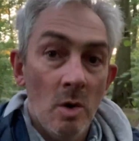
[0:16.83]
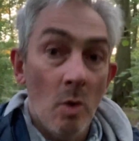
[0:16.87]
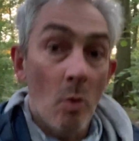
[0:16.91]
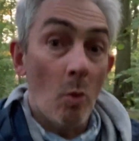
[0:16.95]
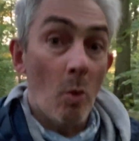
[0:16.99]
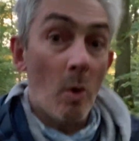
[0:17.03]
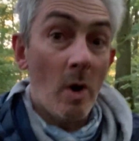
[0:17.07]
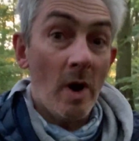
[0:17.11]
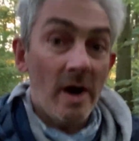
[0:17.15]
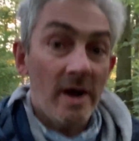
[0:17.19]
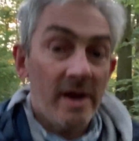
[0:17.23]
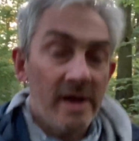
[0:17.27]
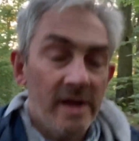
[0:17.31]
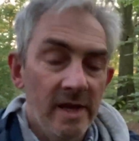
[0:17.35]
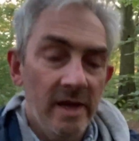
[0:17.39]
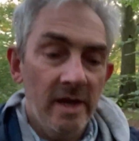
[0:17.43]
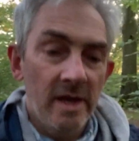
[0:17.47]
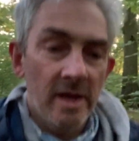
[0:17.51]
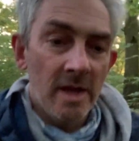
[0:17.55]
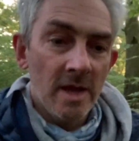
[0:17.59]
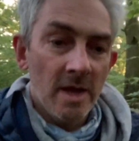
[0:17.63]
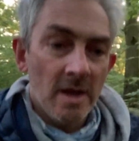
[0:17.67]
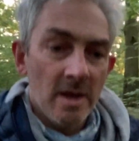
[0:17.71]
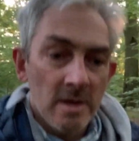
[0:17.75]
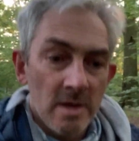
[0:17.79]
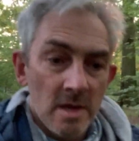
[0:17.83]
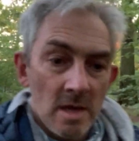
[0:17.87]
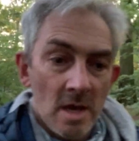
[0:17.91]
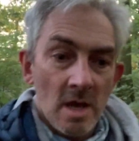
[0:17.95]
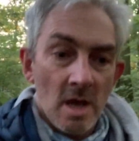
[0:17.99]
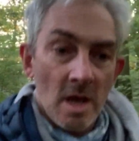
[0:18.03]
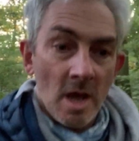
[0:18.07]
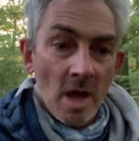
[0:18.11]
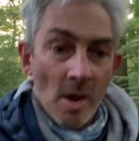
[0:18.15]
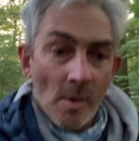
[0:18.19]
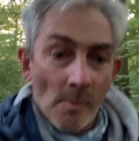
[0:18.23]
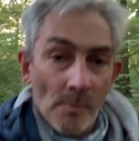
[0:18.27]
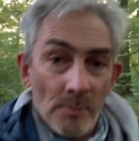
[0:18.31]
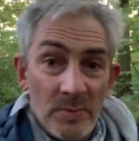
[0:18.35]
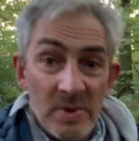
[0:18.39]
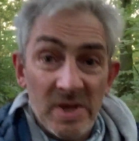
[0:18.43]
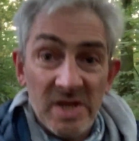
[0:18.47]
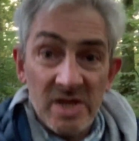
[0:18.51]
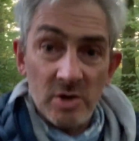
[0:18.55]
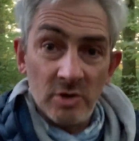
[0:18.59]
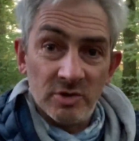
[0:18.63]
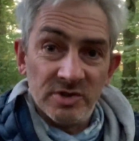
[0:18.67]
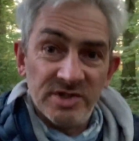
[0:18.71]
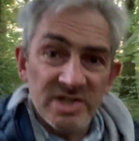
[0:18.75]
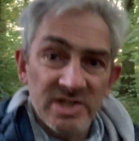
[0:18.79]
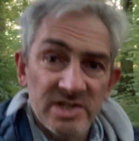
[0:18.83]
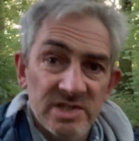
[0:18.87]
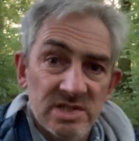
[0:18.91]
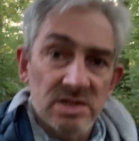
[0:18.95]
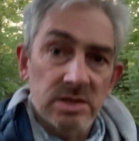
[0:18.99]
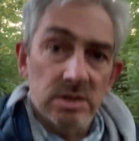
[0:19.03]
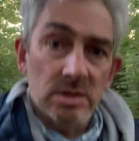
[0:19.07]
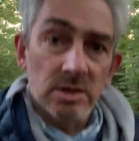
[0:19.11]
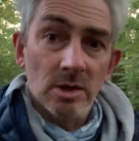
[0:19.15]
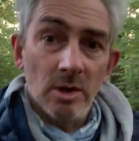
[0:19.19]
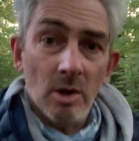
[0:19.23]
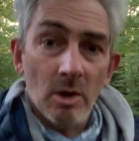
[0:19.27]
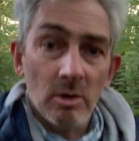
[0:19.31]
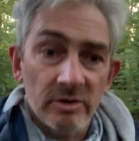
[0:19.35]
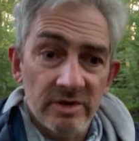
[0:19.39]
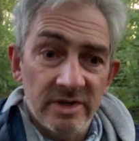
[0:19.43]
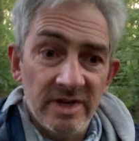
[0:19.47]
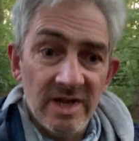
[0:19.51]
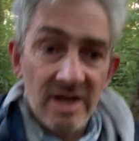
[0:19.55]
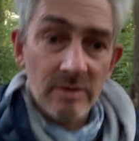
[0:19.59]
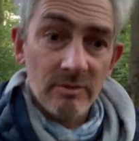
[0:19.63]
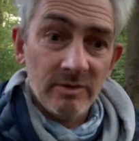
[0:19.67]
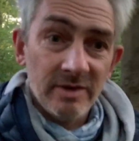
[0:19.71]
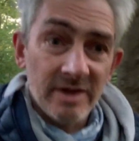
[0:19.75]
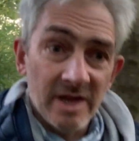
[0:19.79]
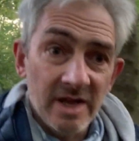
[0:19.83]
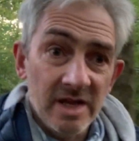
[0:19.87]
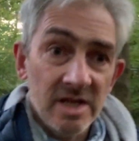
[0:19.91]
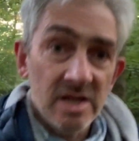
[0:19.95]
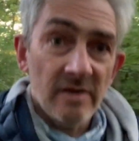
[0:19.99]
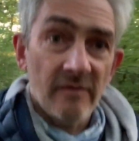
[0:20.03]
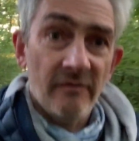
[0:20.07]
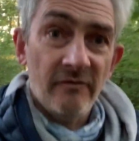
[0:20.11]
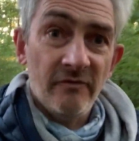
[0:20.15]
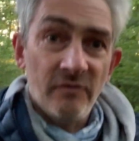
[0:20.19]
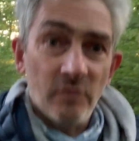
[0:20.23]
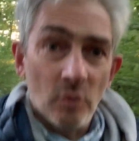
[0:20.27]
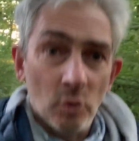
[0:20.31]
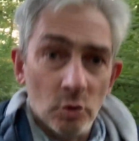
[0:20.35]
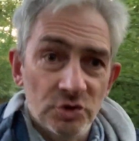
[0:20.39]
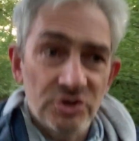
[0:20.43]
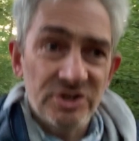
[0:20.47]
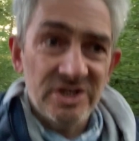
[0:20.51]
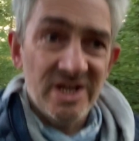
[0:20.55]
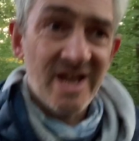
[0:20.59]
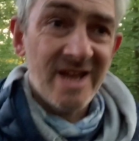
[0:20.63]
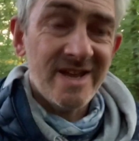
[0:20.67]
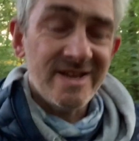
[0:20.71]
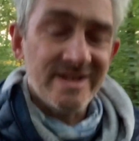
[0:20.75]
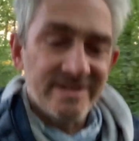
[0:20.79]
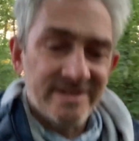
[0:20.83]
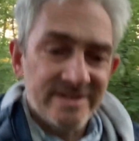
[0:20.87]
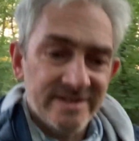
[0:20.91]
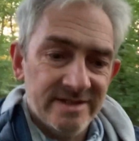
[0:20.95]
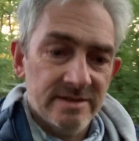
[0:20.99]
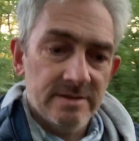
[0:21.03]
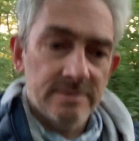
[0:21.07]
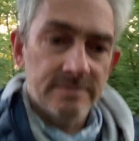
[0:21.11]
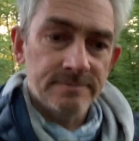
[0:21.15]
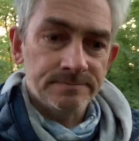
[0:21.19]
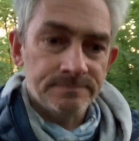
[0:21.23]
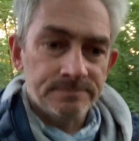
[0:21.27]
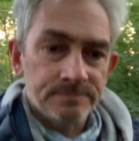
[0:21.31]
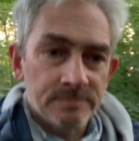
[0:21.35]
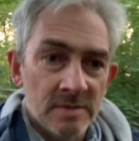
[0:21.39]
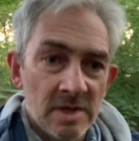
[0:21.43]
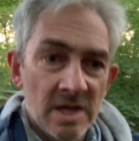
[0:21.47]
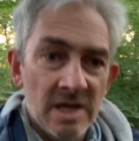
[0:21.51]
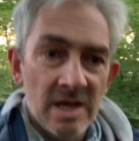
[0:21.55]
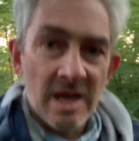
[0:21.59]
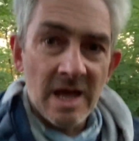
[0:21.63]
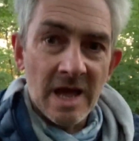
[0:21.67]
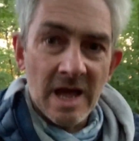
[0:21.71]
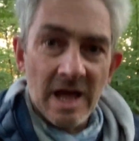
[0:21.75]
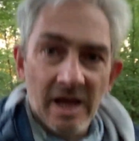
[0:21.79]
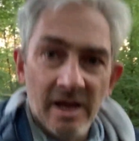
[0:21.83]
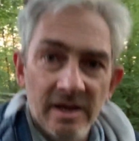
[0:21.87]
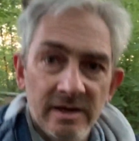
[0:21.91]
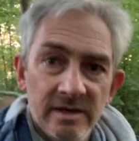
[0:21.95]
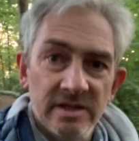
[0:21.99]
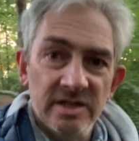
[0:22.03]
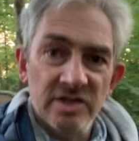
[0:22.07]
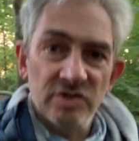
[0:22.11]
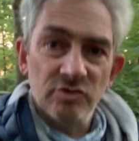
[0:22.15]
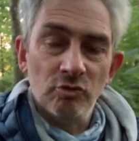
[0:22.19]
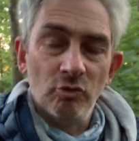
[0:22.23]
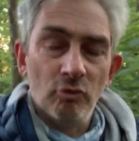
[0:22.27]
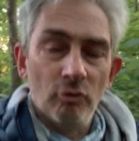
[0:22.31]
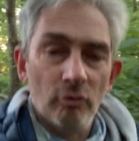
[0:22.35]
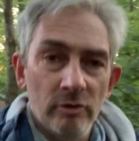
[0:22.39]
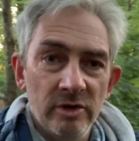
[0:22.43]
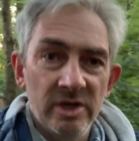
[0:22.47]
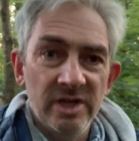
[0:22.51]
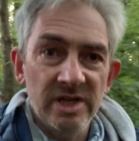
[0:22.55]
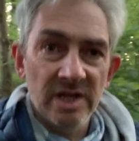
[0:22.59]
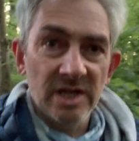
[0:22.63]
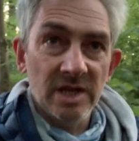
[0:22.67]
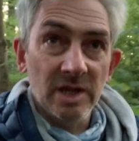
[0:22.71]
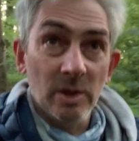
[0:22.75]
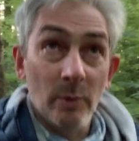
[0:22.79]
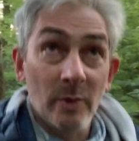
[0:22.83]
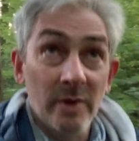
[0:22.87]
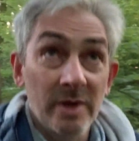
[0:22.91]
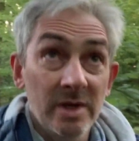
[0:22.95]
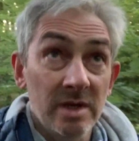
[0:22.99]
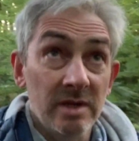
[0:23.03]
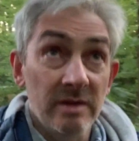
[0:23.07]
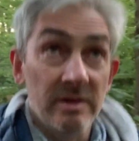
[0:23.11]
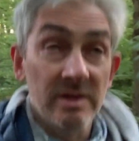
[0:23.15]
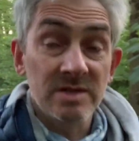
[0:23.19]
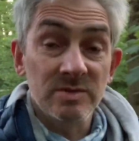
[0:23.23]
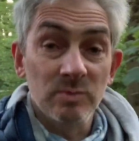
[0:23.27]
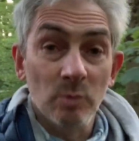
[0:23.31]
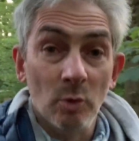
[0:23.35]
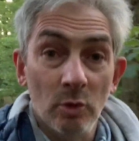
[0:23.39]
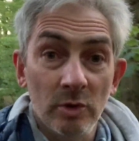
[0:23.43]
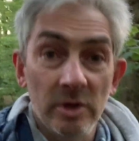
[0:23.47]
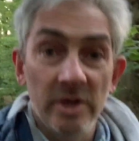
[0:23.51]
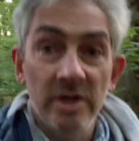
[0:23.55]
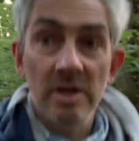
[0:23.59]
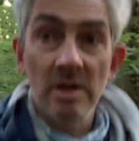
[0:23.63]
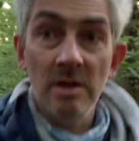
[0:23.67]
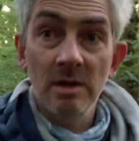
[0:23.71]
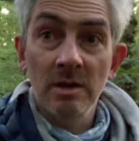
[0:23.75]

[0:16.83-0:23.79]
Why? Because it's lockdown day 48 and it's really windy this morning.